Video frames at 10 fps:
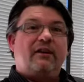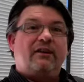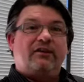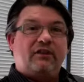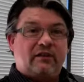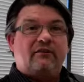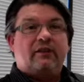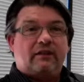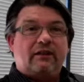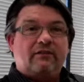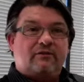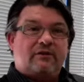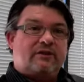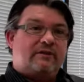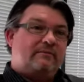is significantly
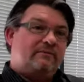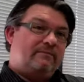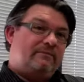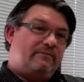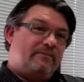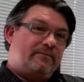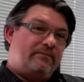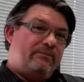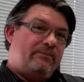increased. So,